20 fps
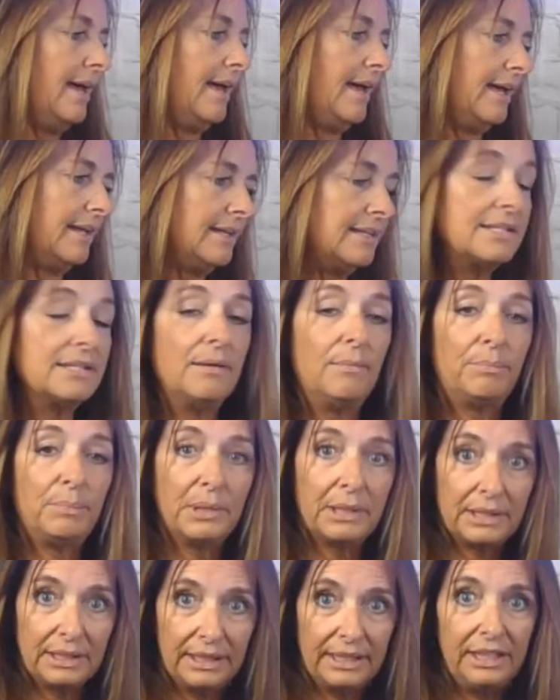and
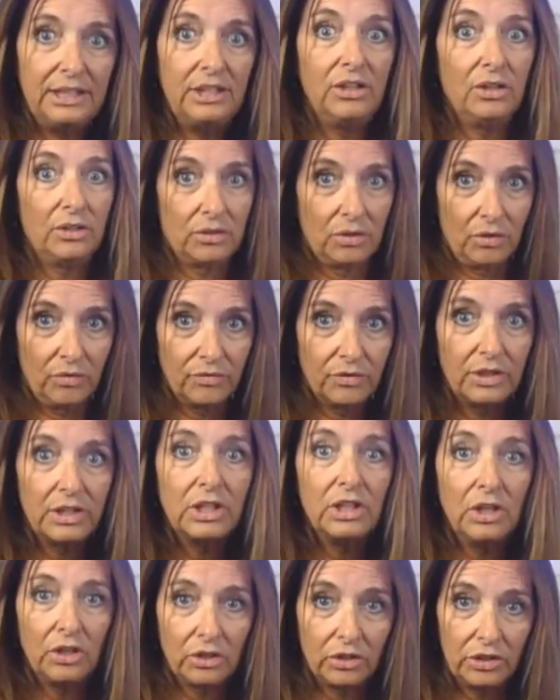typically year over
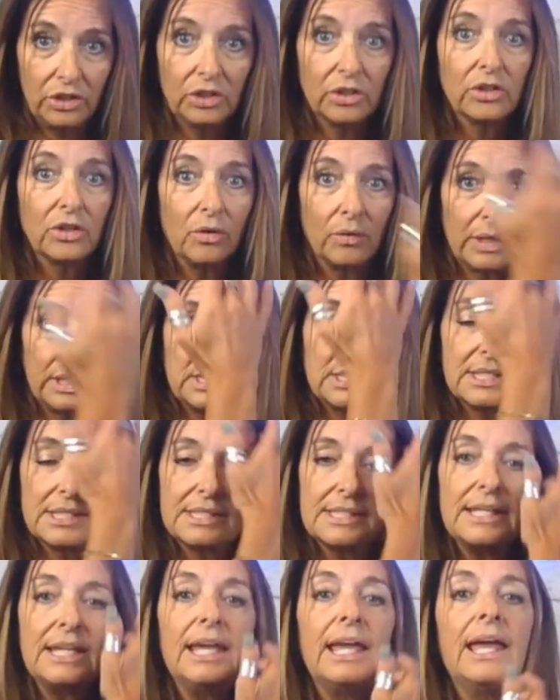year, you're going to
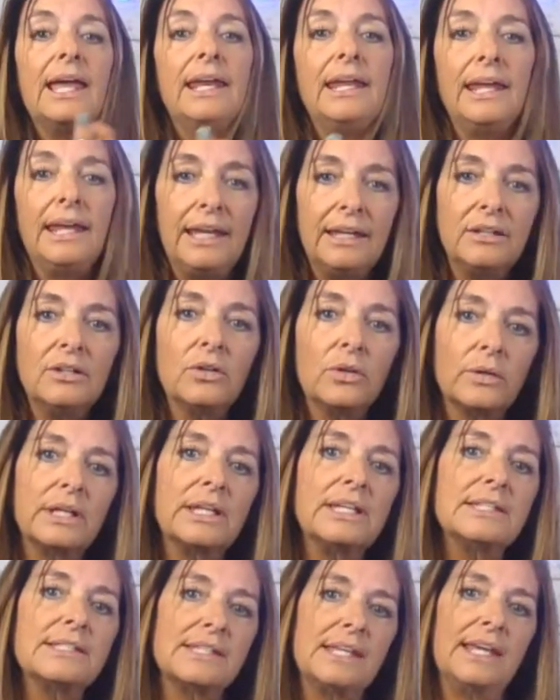see an
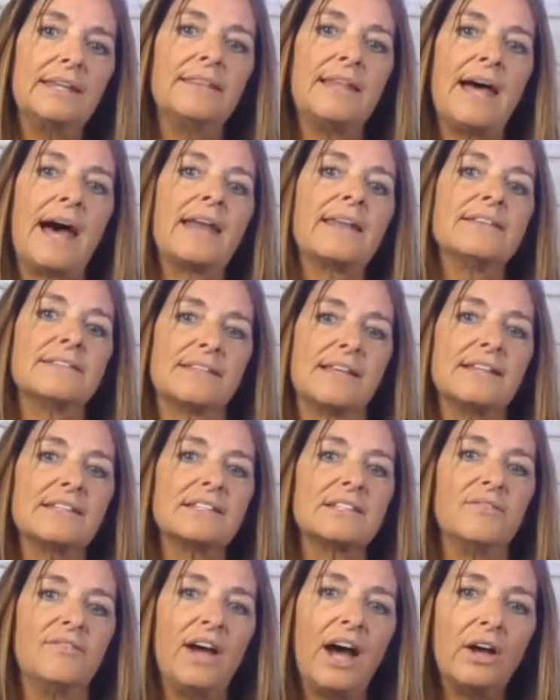increase in that
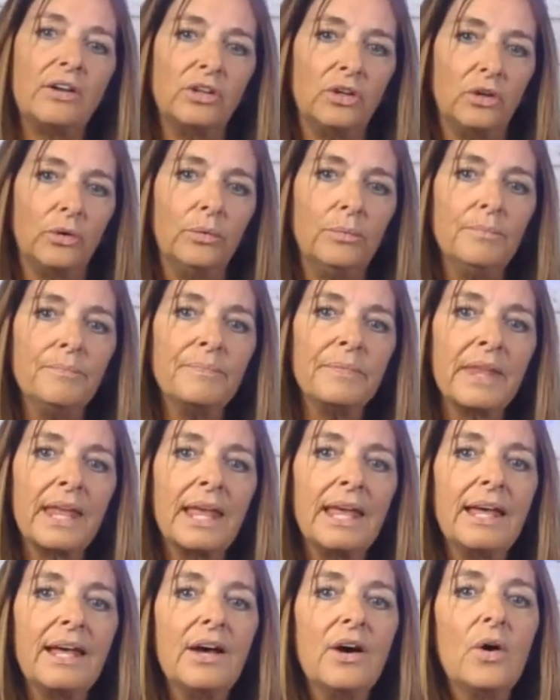assessed value,
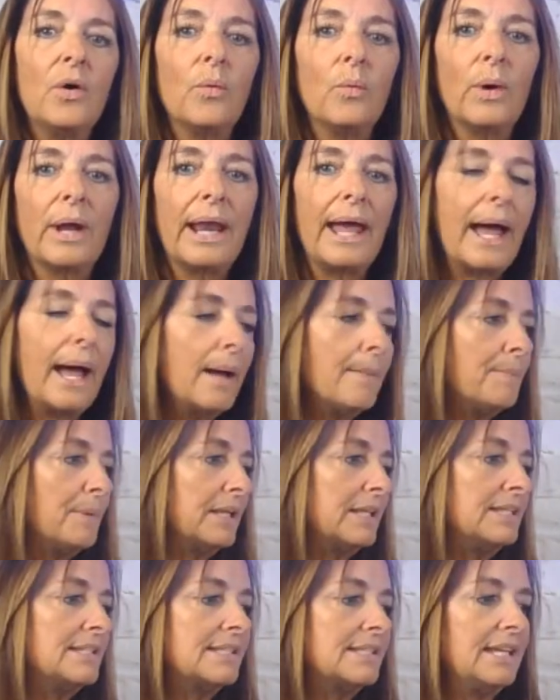what
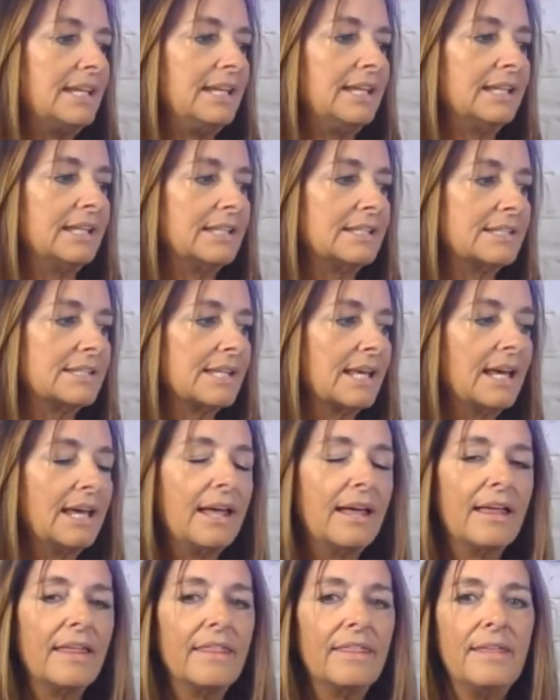happens is
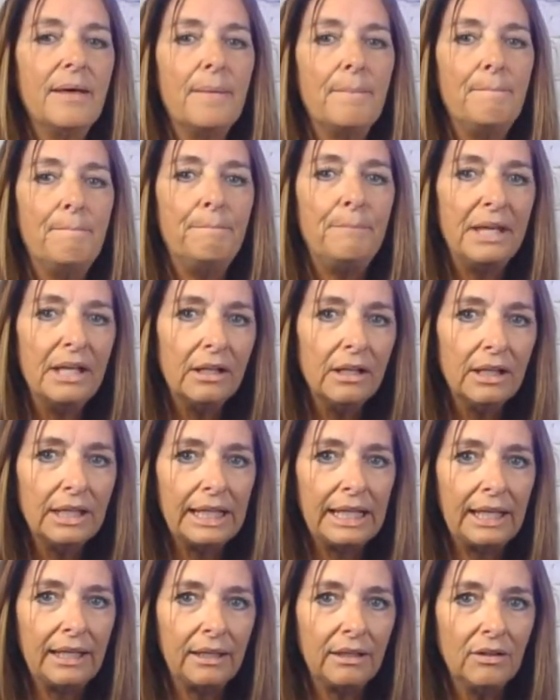the
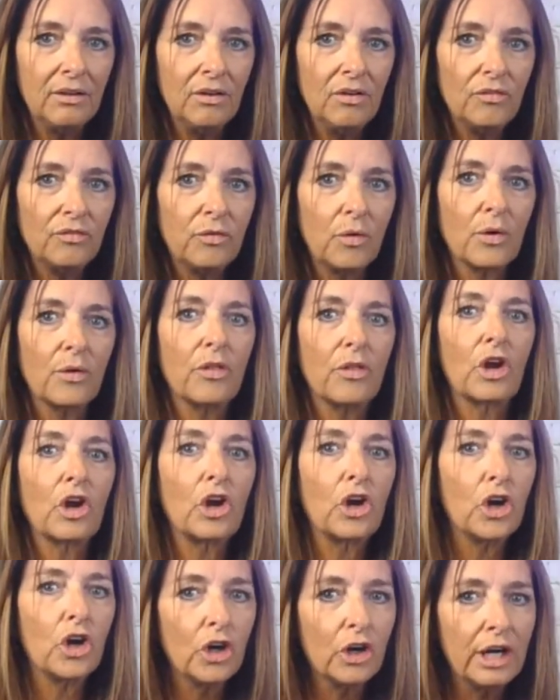billing for the
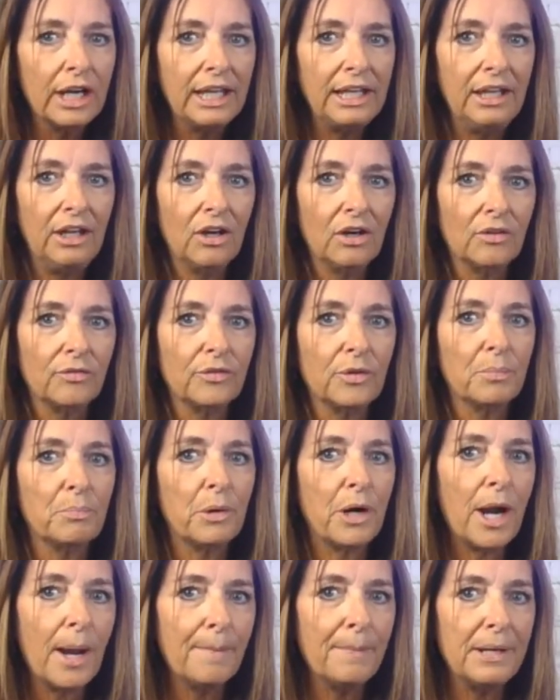current year for
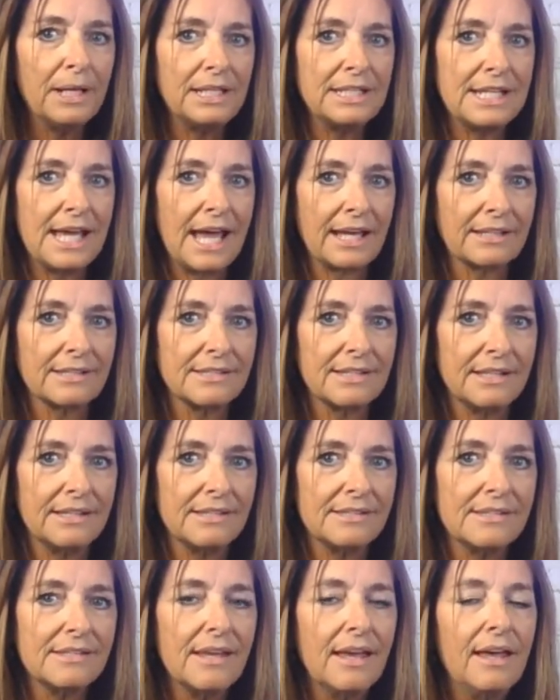property
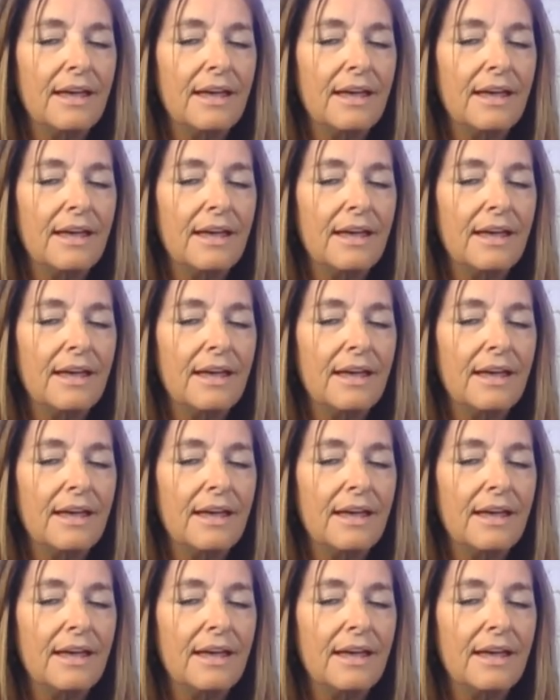taxes